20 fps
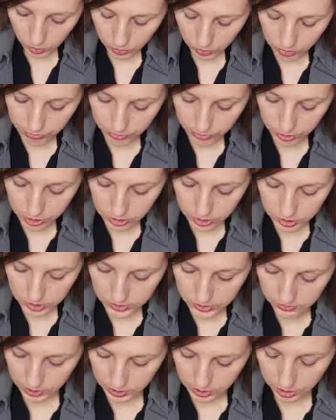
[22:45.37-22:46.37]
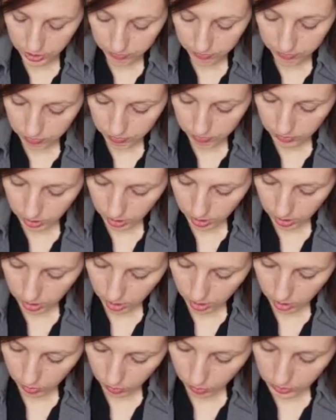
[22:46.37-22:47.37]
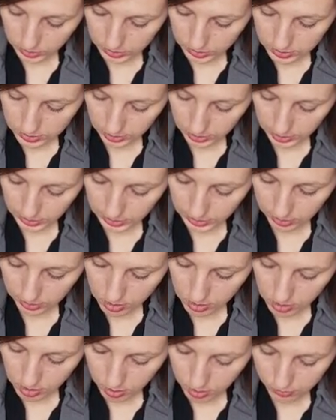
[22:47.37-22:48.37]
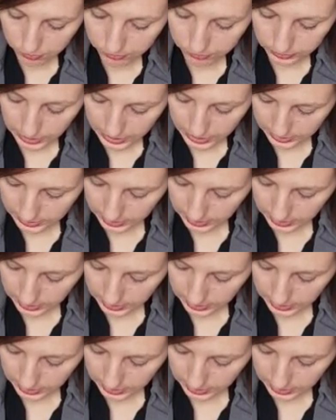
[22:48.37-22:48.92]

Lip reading: Refer to this figure. What is the length of flat